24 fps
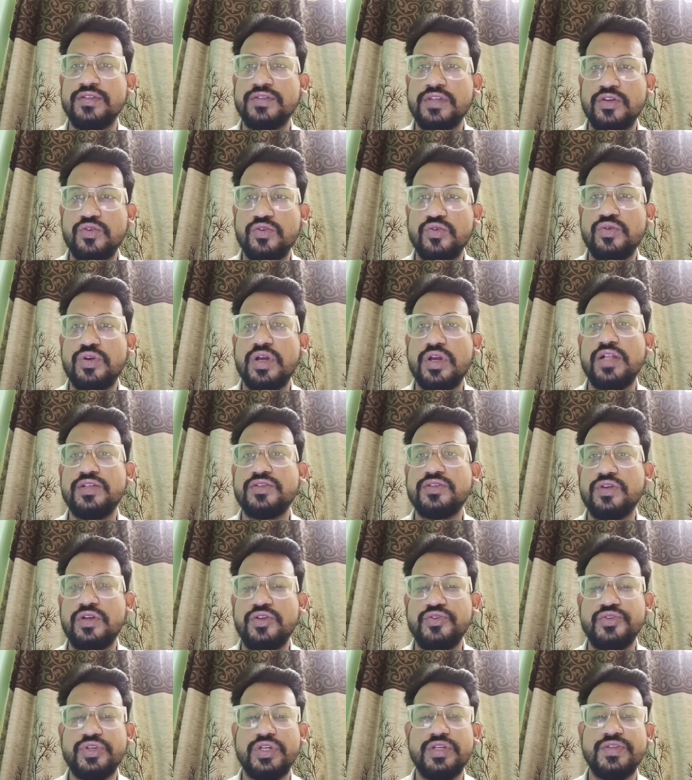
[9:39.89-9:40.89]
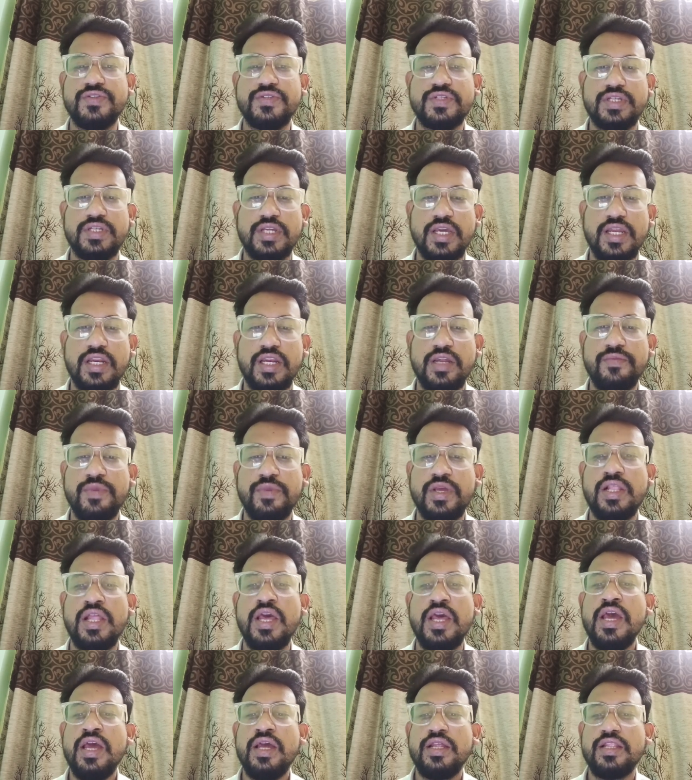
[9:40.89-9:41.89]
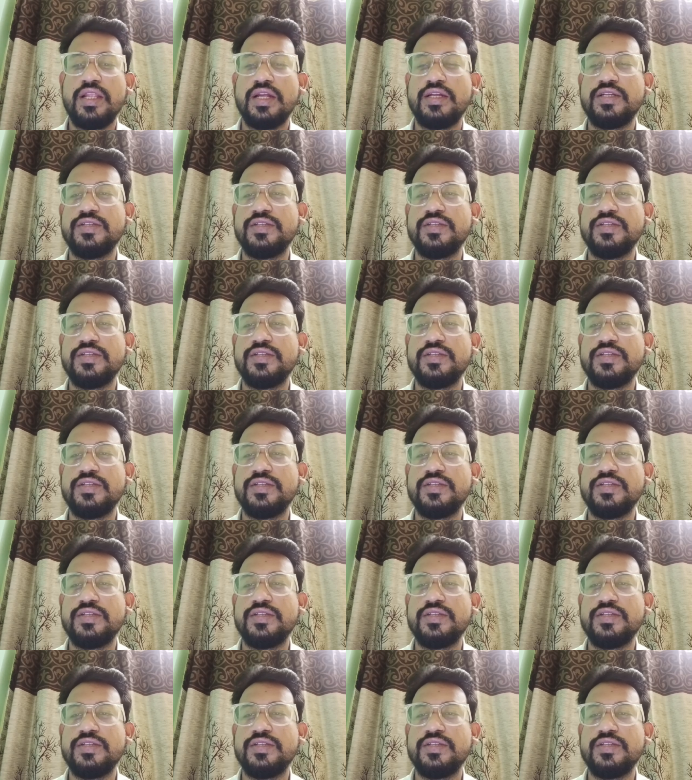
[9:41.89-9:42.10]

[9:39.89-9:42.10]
that is the total solution is 10 ml,